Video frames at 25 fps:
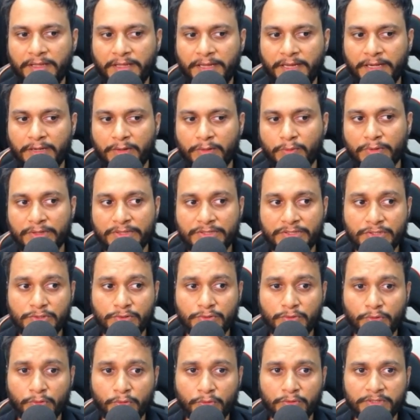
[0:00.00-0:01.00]
And once
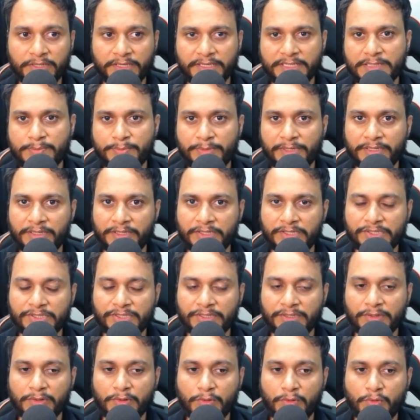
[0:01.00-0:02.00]
you know the
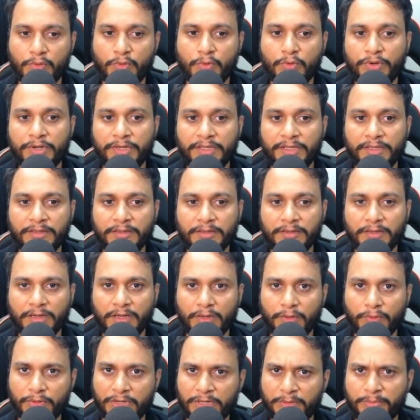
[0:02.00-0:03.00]
expectation, coding
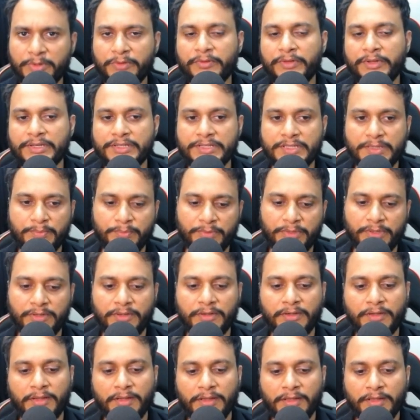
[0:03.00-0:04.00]
will be very simple.
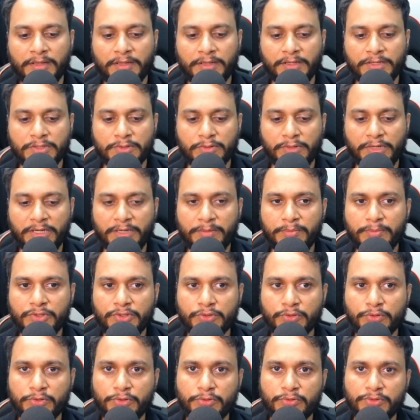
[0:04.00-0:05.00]
So let me
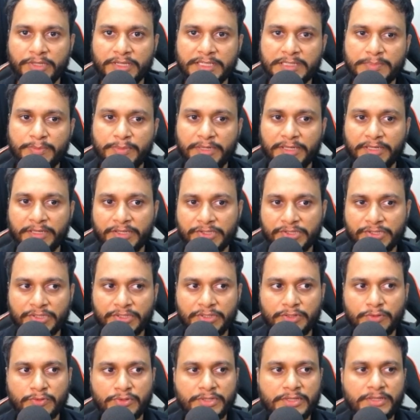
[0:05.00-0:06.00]
show you the
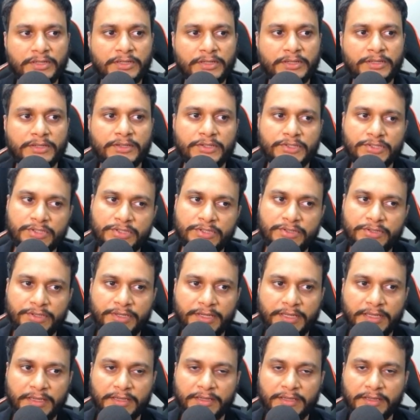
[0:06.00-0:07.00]
expectation using a recursion
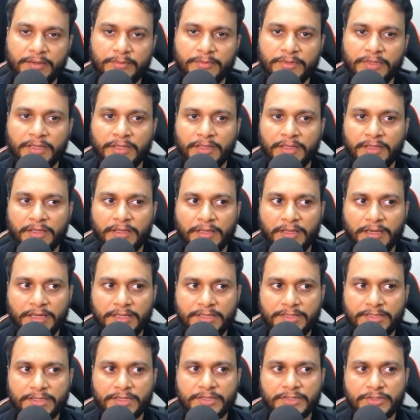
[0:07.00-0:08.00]
tree diagram.
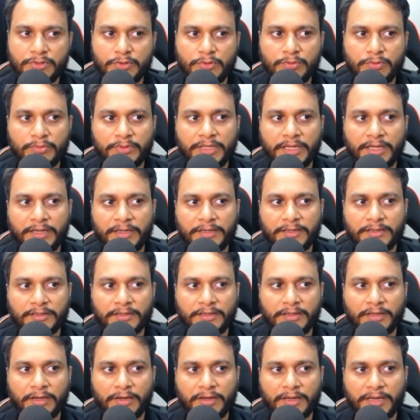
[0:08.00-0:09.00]
Let's assume that
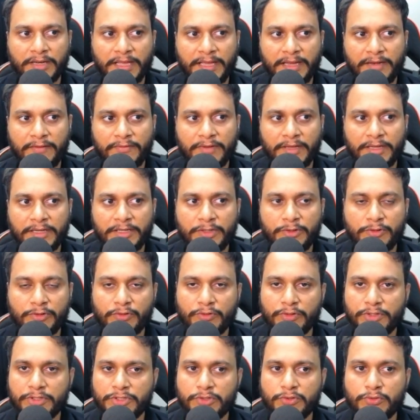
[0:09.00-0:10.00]
our n value
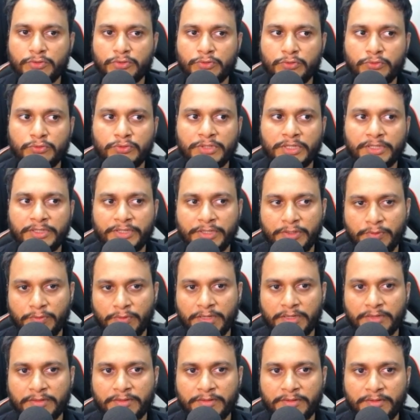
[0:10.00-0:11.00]
equals to
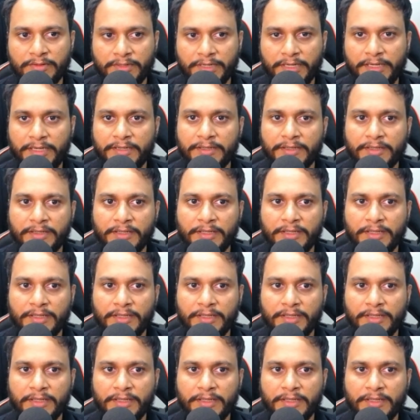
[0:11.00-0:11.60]
231, right?